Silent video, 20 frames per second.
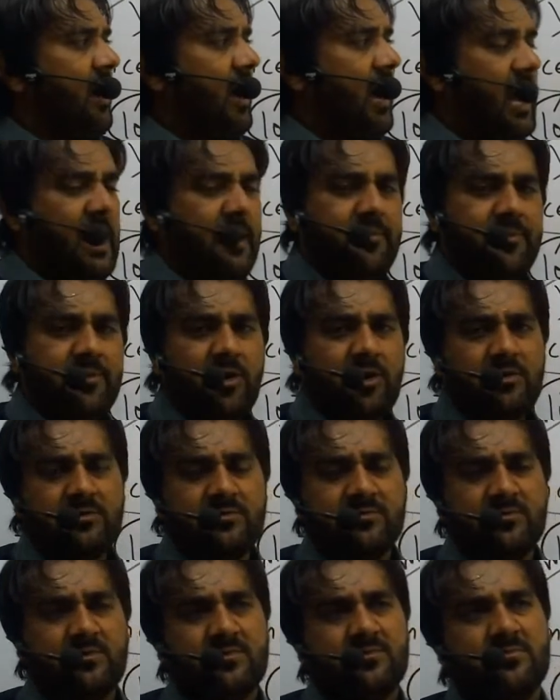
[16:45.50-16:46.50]
I am not
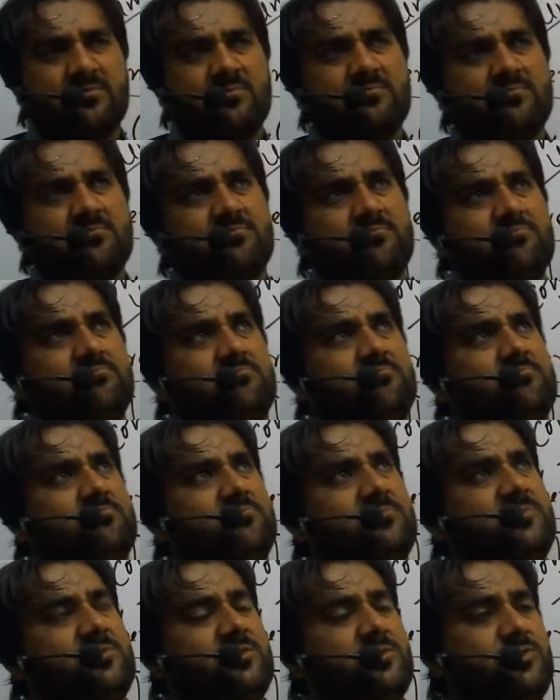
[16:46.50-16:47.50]

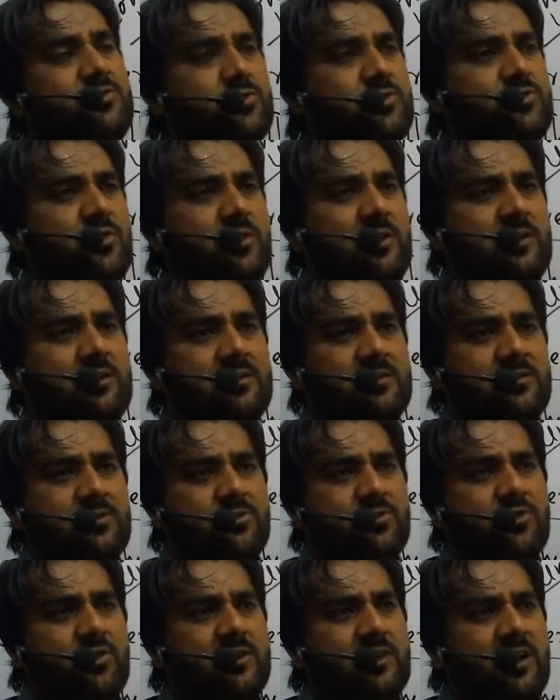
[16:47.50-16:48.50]

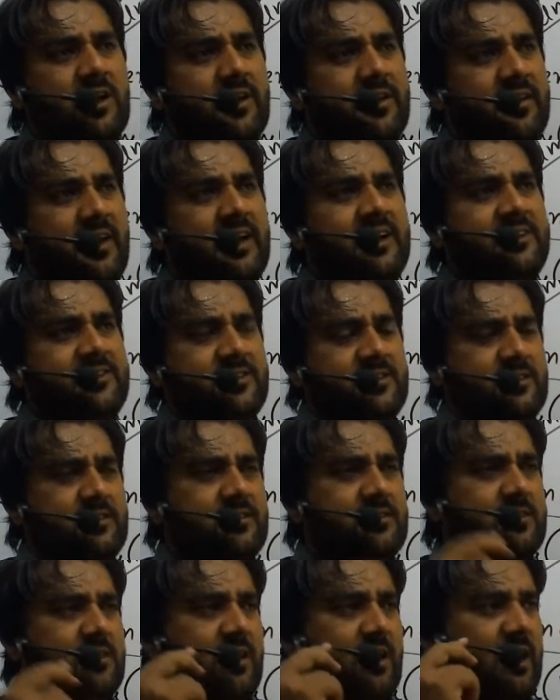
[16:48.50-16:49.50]
usually a
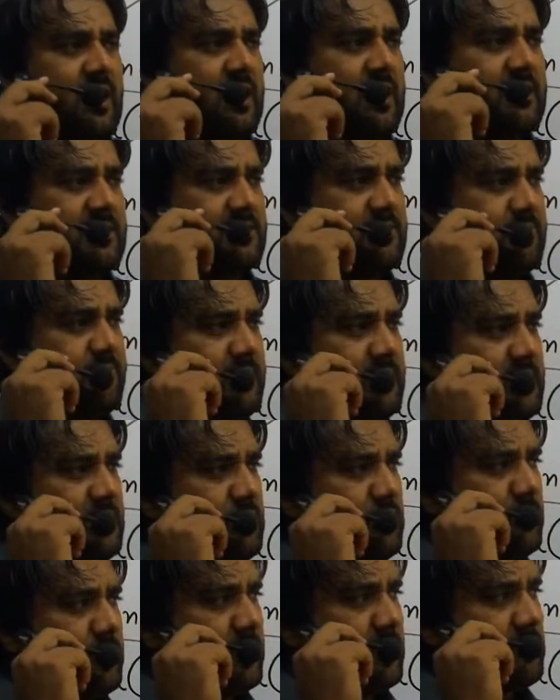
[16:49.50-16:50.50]
writer. Simply
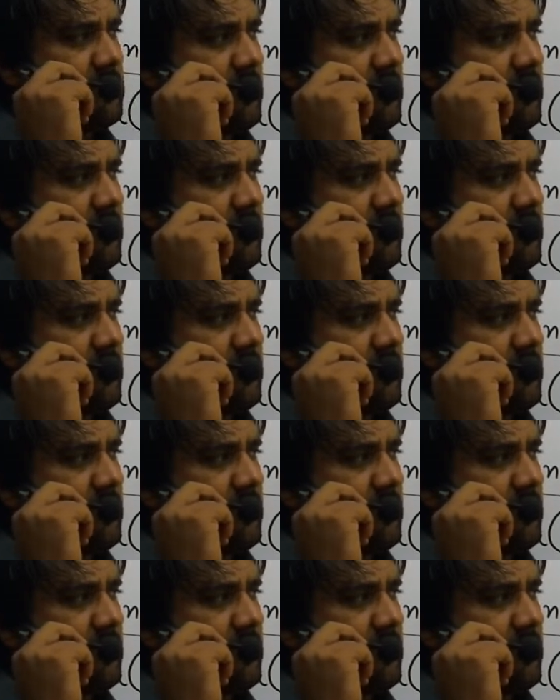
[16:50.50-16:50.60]
you may